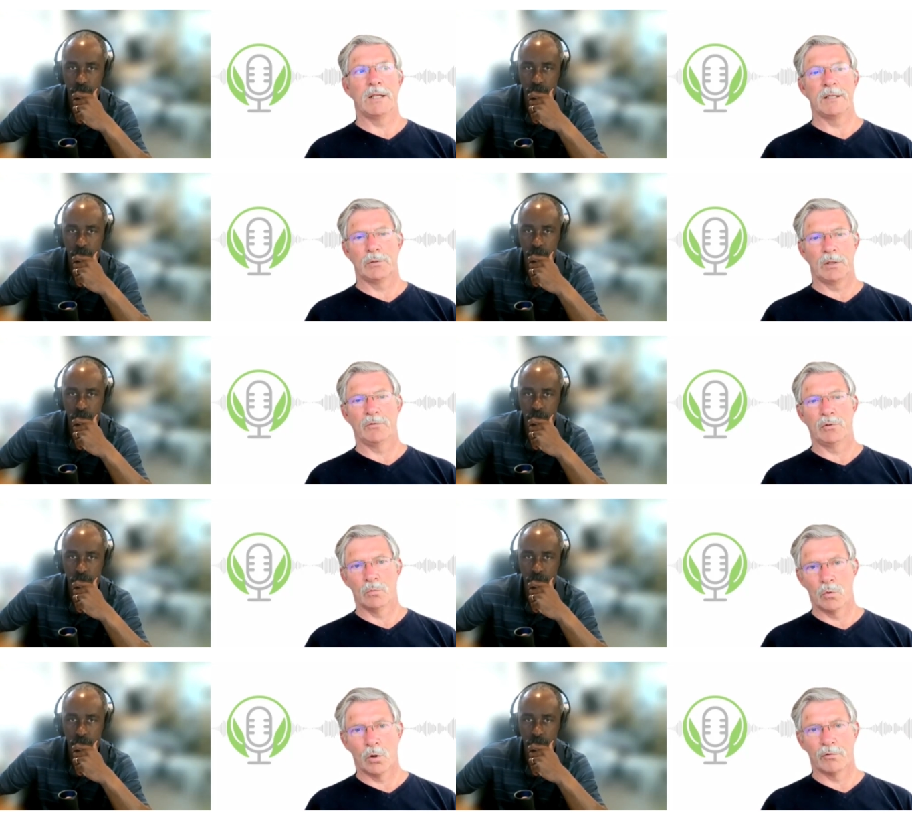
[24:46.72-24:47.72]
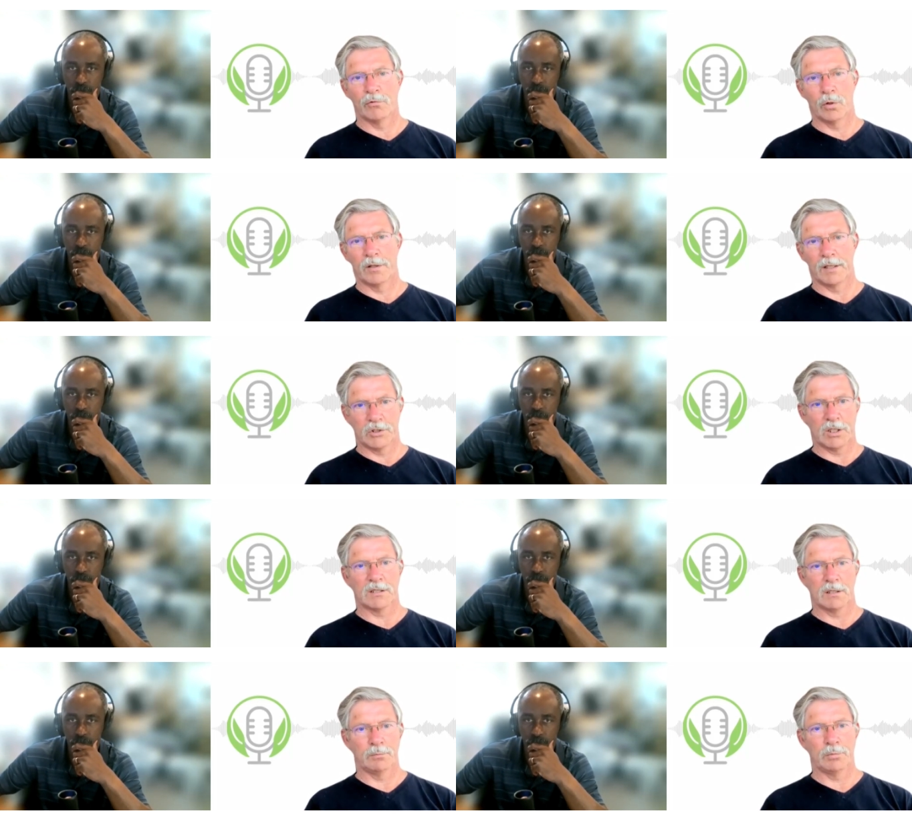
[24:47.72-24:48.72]
Speaker 1: willing to give you more for than
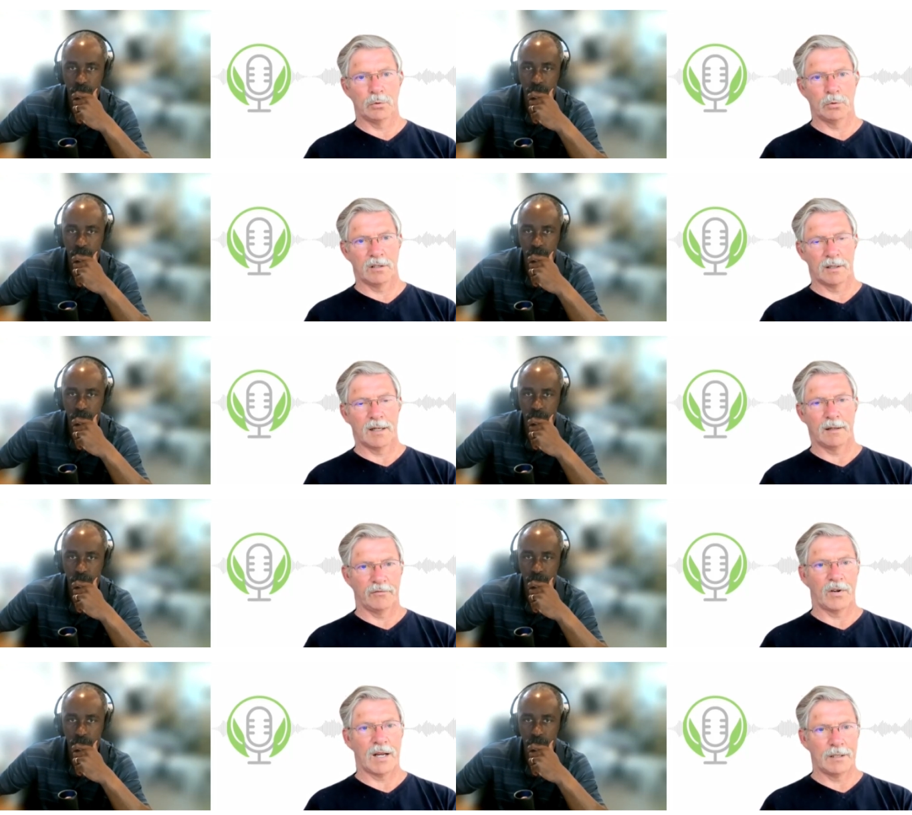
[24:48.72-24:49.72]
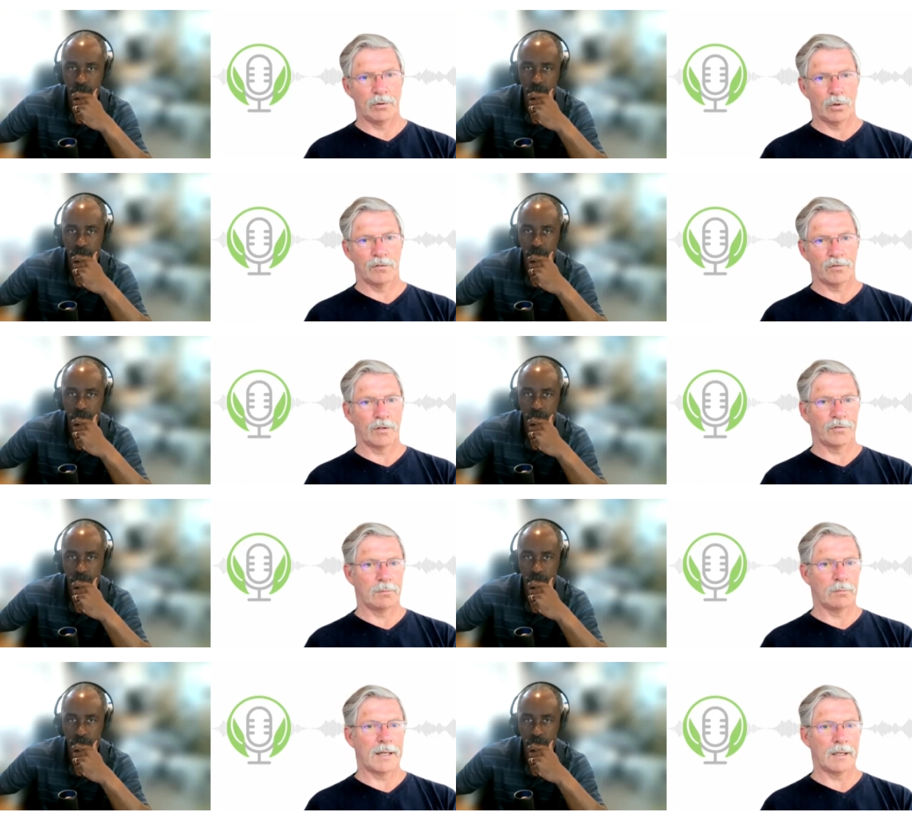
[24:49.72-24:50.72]
just the pure value of
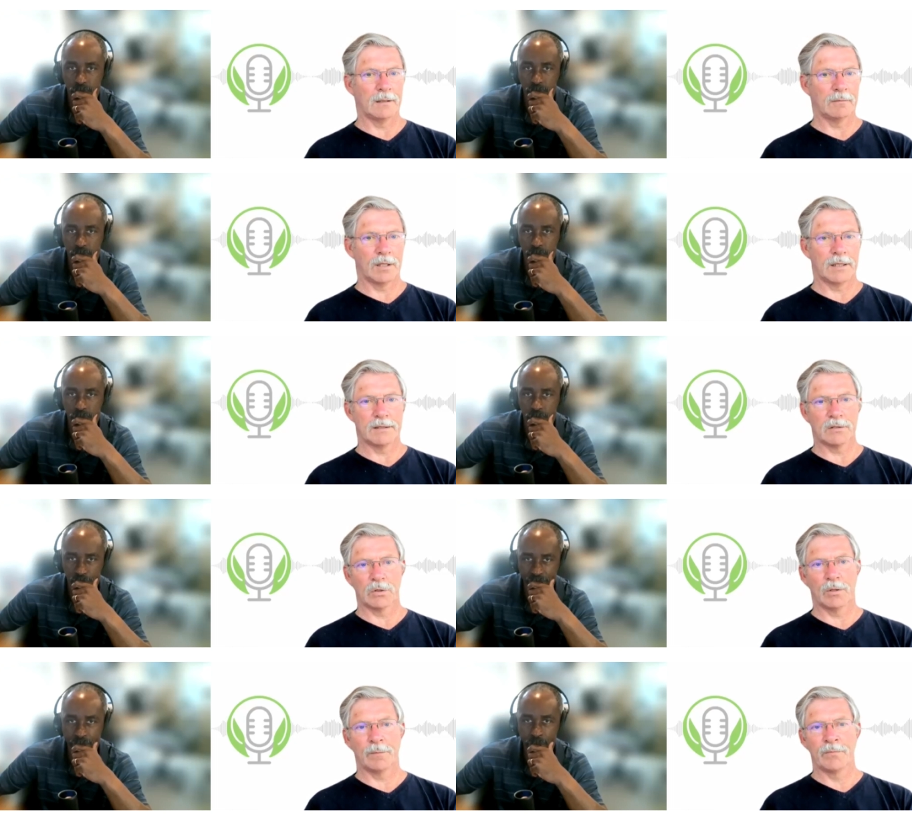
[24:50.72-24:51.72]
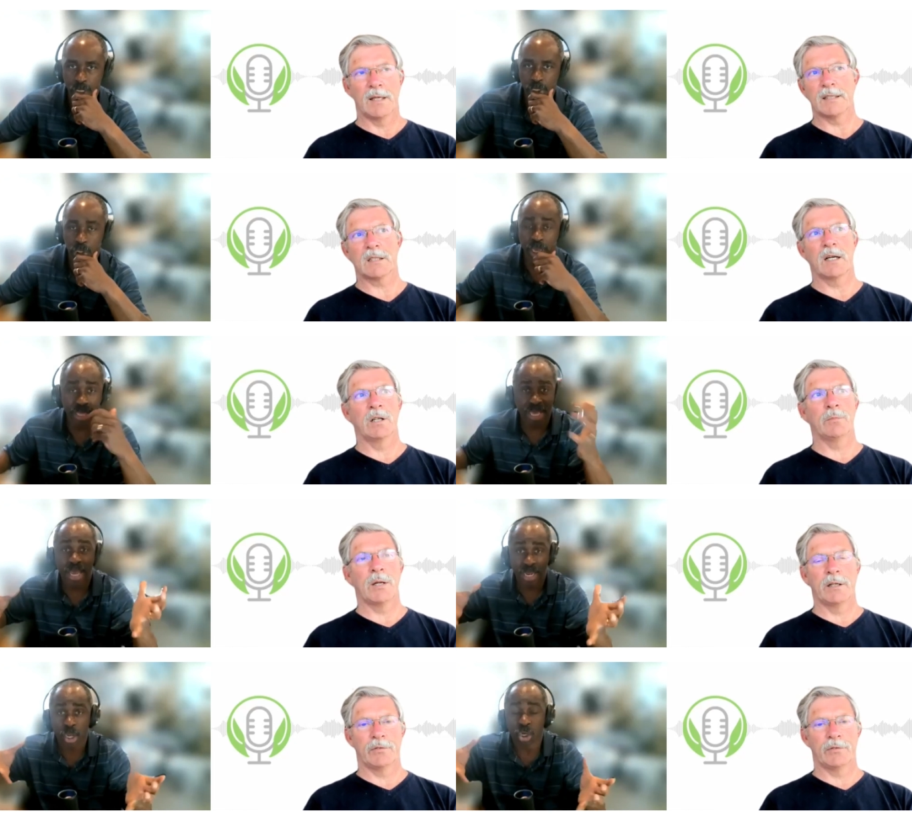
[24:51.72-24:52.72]
of the metal right so yeah. that's and
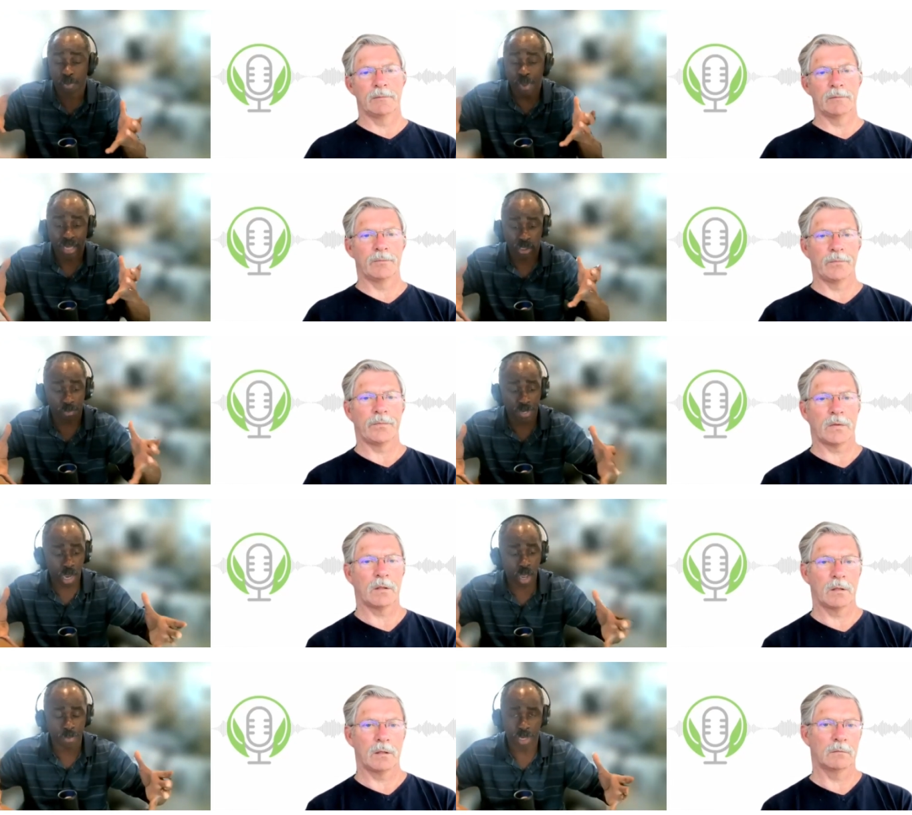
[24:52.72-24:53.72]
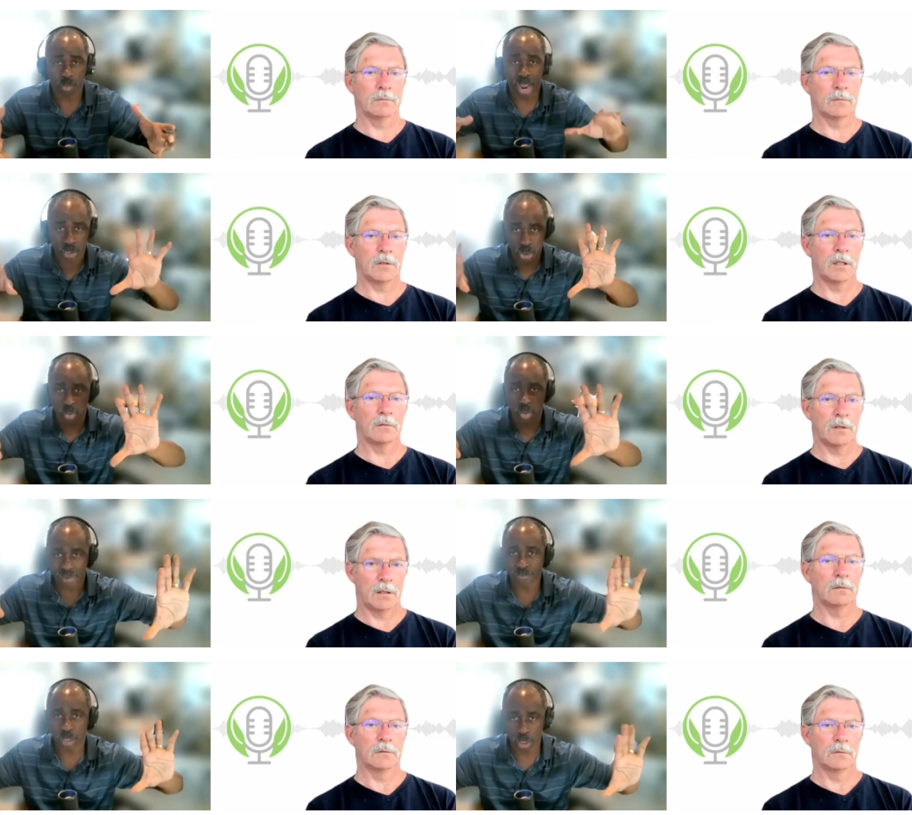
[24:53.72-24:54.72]
then
Speaker 2: of- it goes back to becoming right so you'd
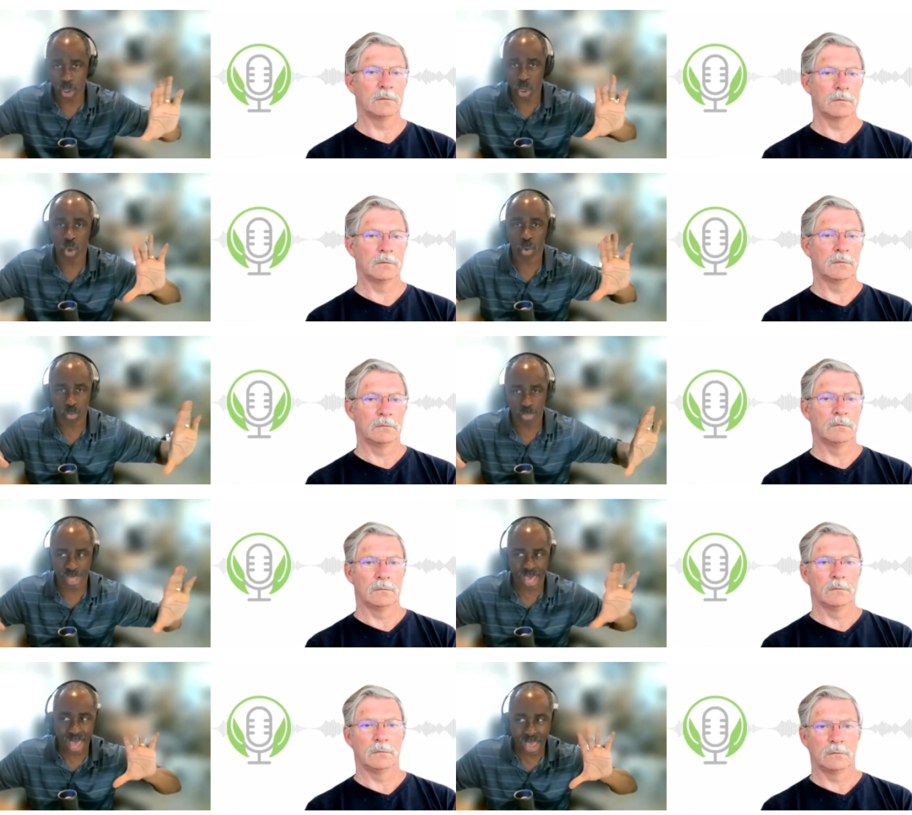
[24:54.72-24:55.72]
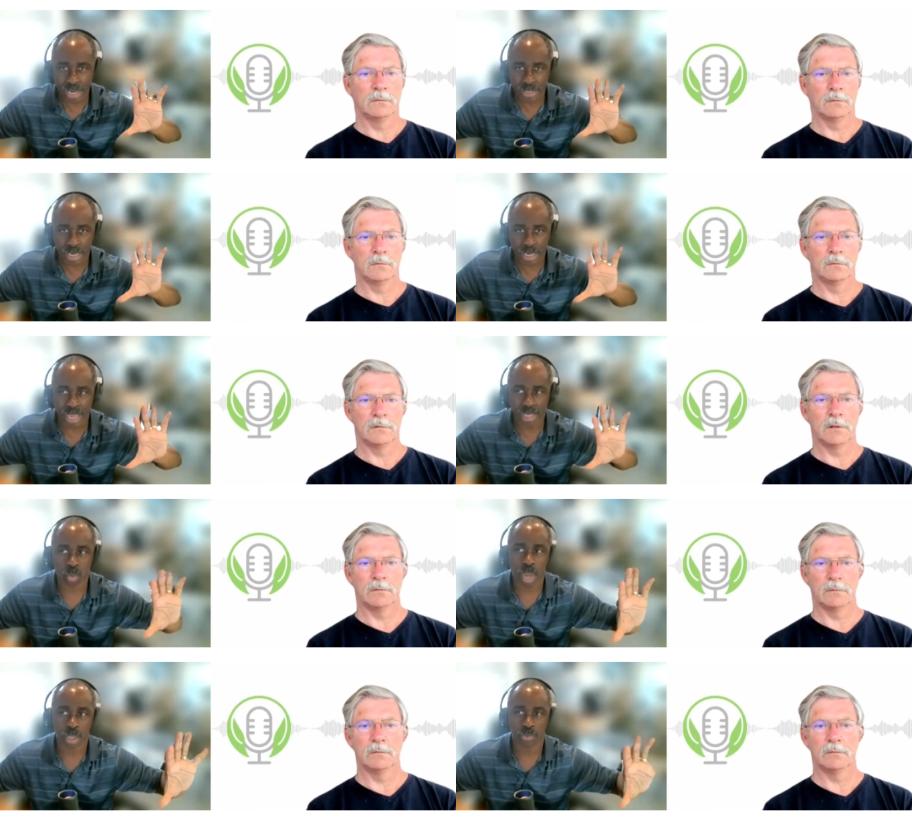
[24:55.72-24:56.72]
have to know that and that's
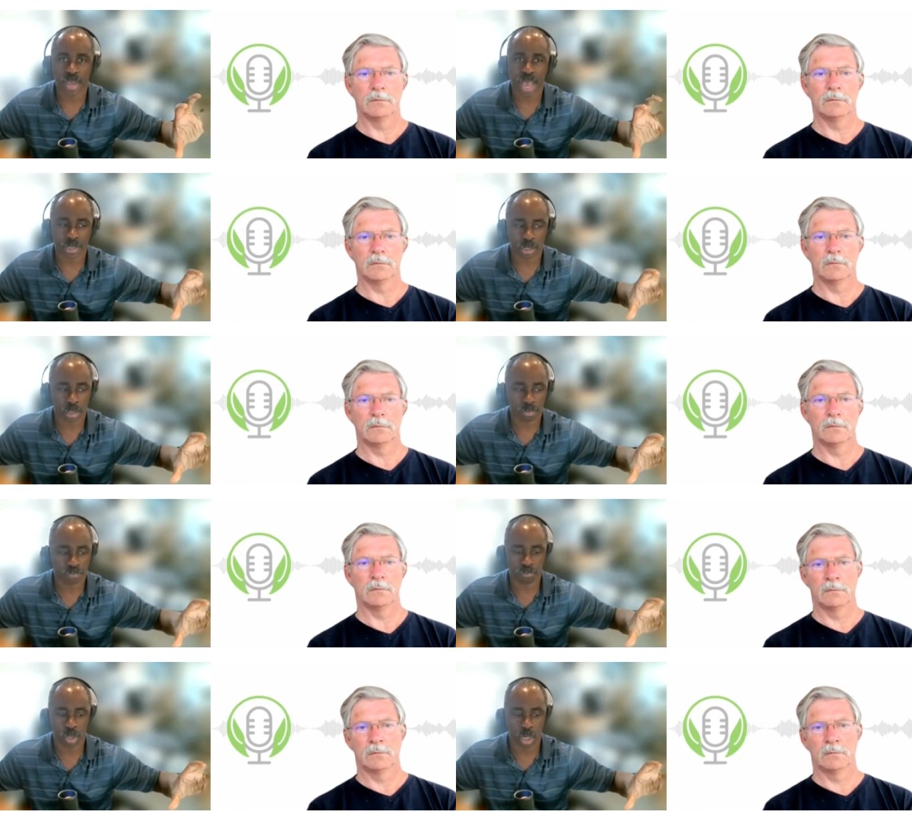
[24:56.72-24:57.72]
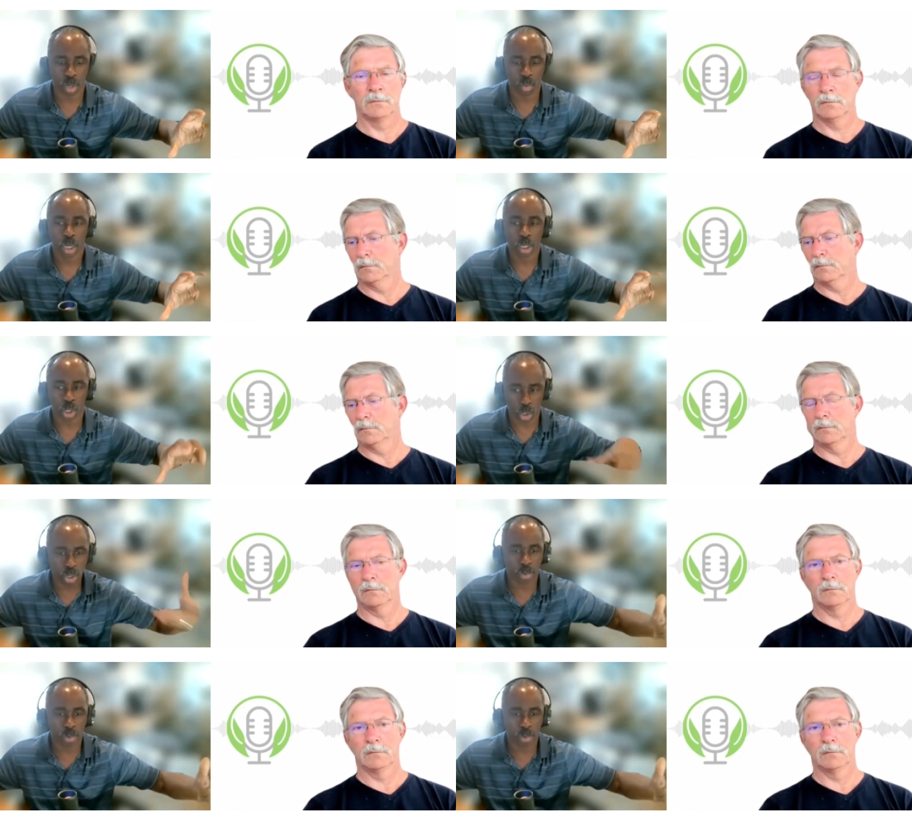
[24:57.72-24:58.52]
why you got to you know learn